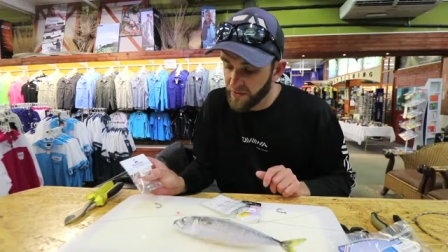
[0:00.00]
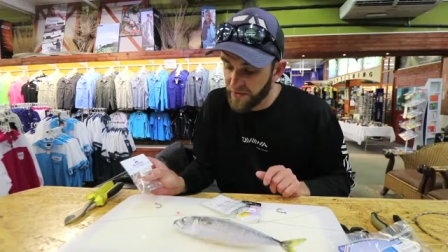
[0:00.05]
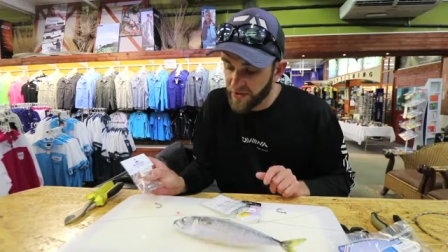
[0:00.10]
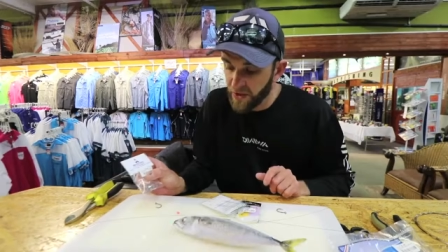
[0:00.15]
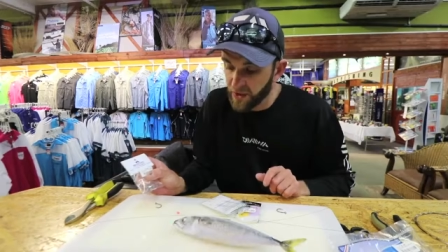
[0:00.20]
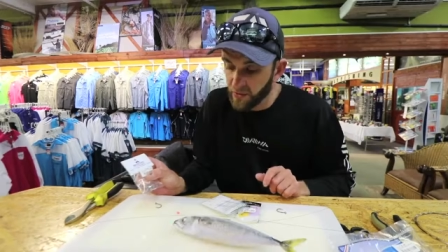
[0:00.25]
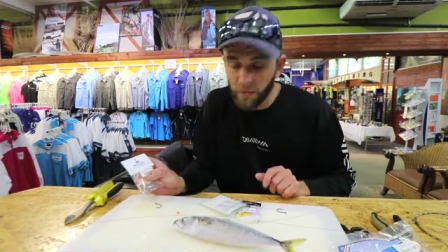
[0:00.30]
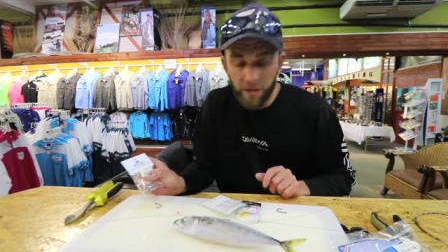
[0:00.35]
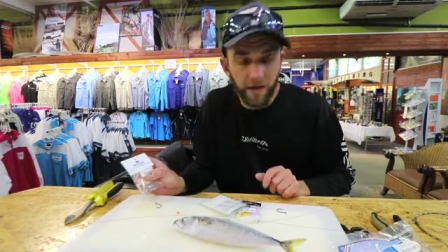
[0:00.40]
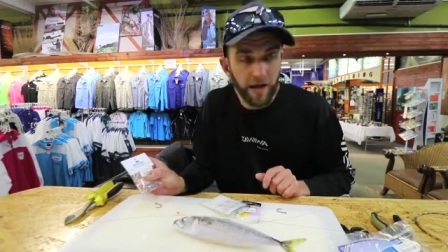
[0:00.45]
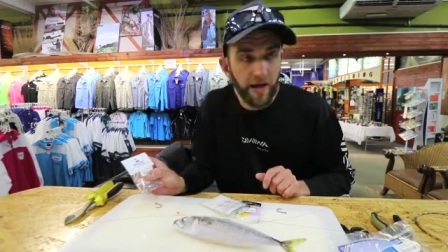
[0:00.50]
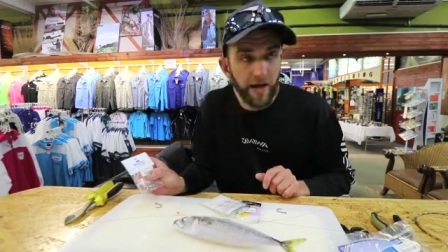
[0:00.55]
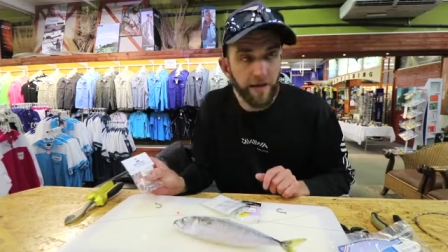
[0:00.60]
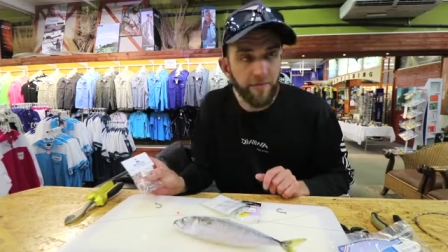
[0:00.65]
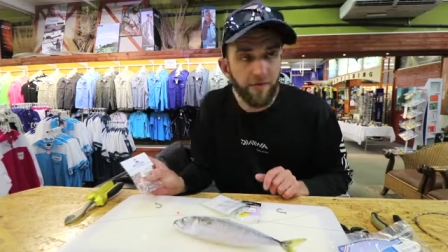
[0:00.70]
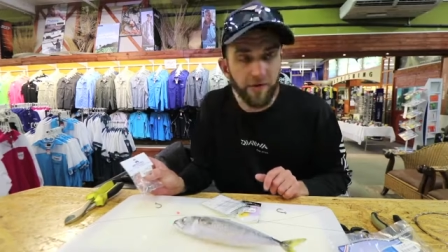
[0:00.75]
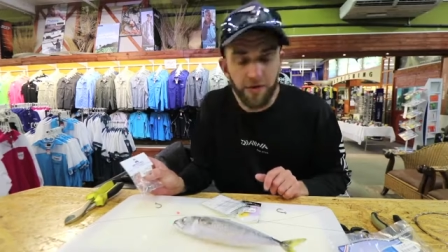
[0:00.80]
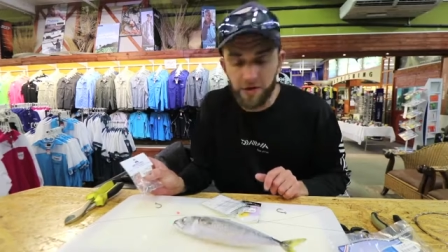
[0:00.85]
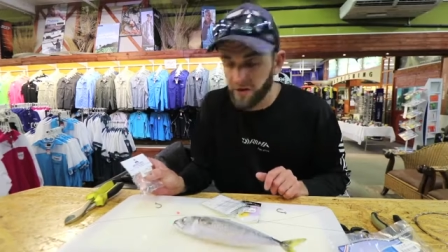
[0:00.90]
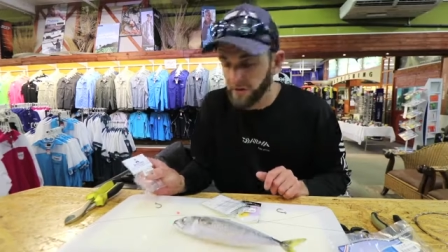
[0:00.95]
saltwater
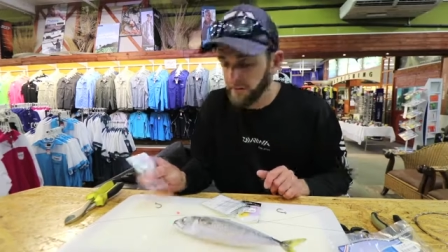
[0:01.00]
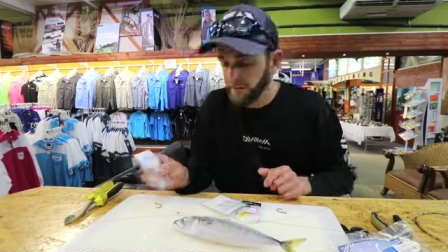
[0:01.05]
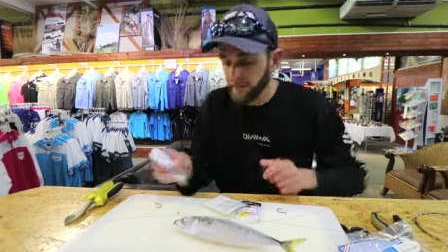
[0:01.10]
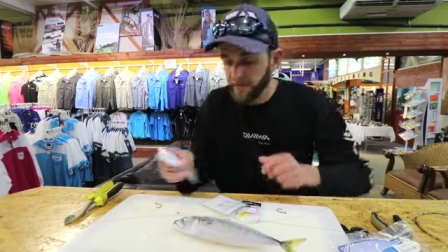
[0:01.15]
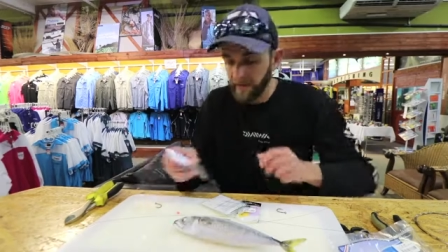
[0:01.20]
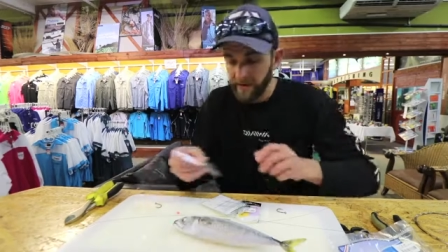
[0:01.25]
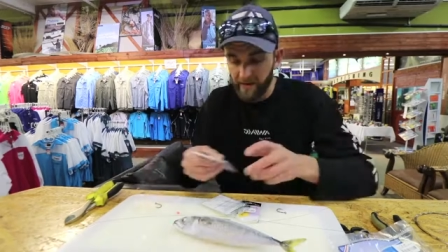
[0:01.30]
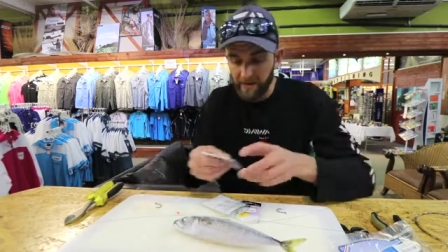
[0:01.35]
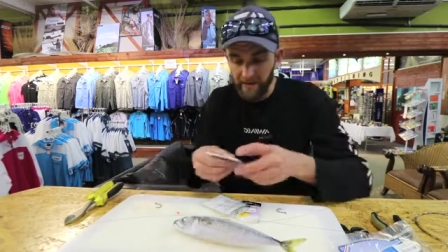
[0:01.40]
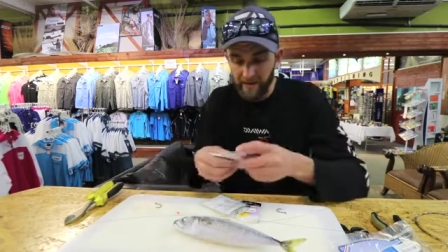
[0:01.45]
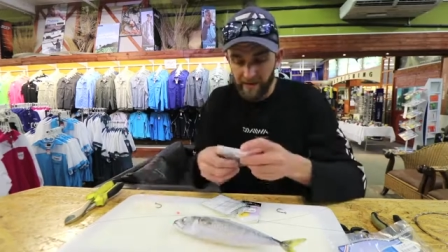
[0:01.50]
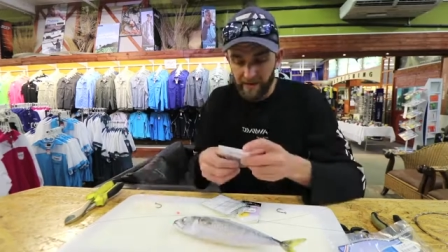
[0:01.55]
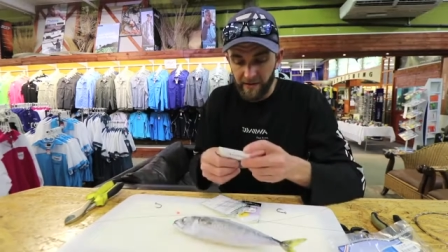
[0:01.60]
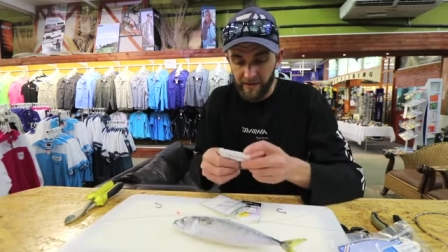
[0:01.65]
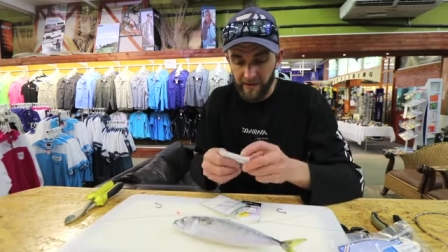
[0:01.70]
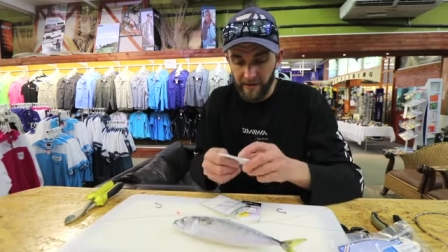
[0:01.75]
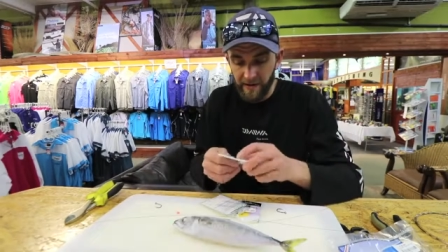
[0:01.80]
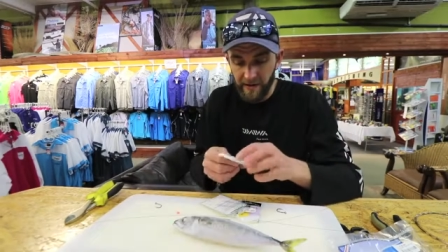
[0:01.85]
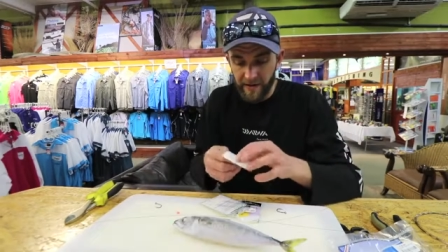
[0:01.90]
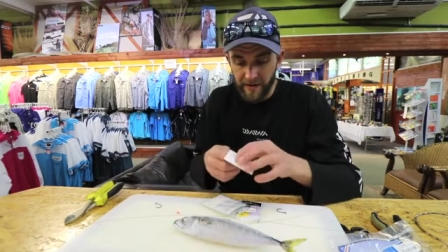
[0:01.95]
game fish.
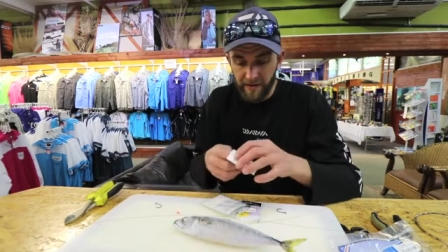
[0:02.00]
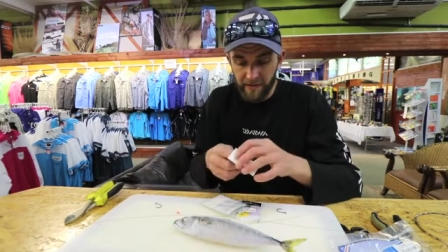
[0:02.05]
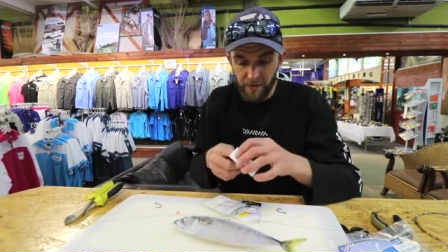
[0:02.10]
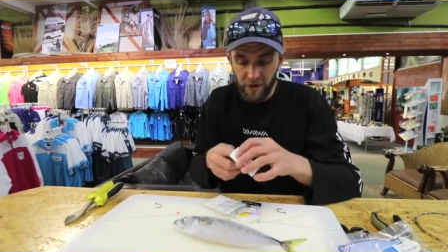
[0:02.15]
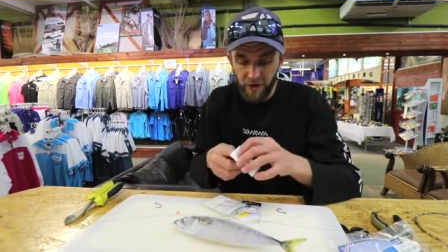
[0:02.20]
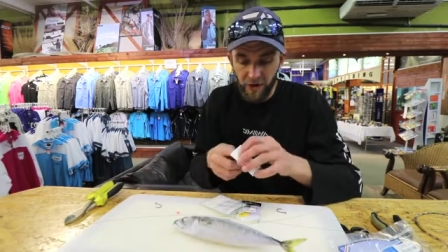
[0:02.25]
Um,